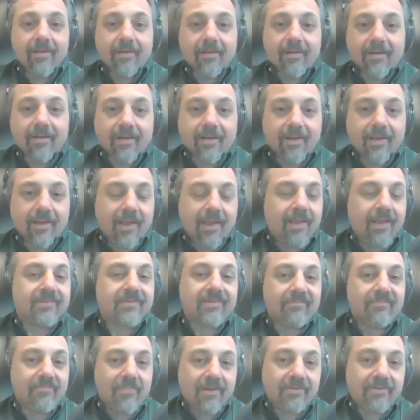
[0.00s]
Uh, as
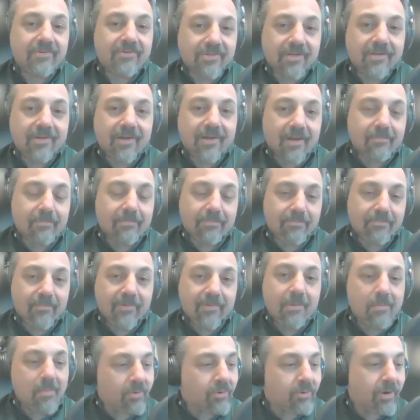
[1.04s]
I've mentioned, I'm
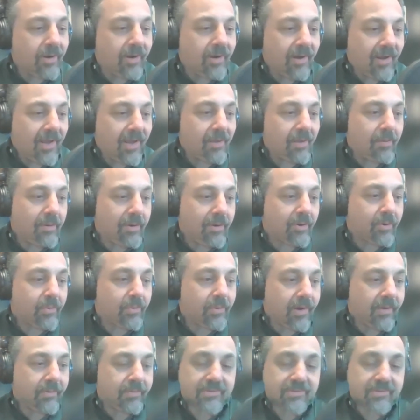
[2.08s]
an immigrant. I came here
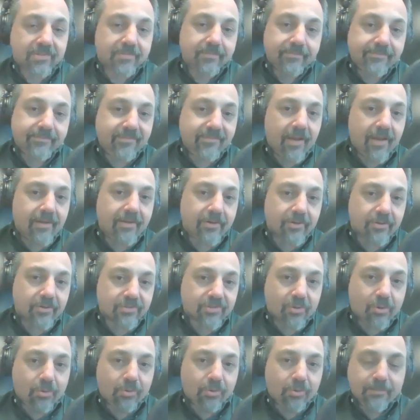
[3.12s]
when I was 10
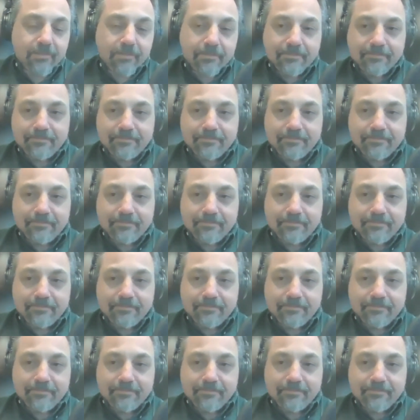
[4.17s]
years old.